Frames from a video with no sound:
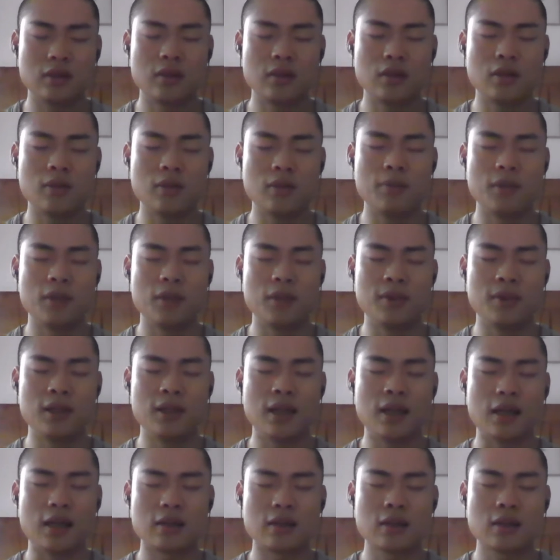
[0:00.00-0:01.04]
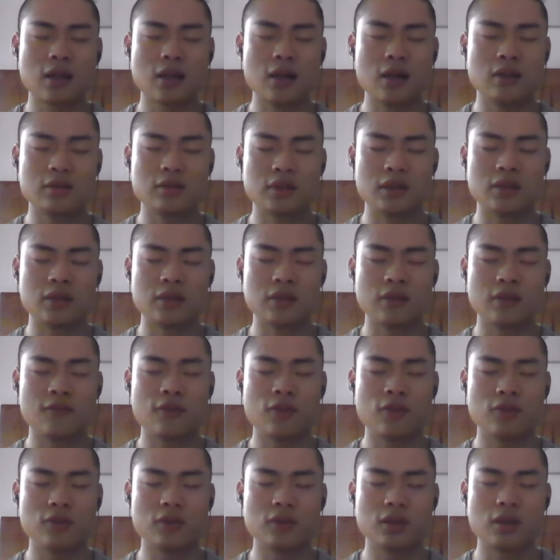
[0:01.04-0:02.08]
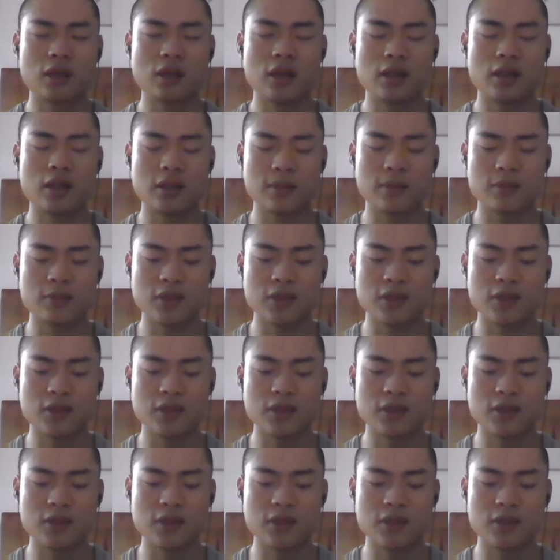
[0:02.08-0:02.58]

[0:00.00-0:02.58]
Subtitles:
maybe like content folder, something